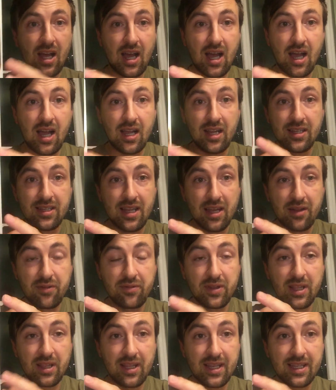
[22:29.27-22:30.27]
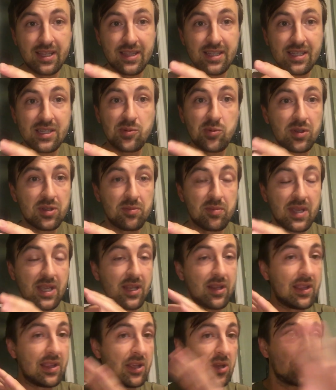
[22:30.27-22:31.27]
I definitely like this one
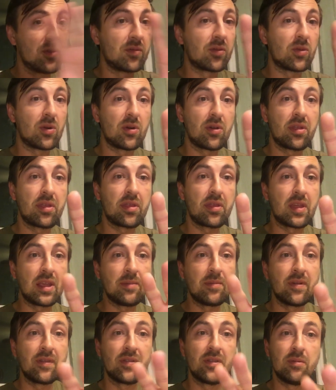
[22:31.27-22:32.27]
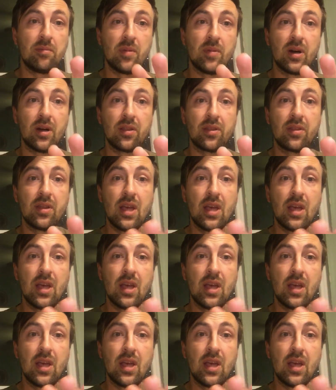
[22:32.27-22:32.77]
being the overall theme of the month.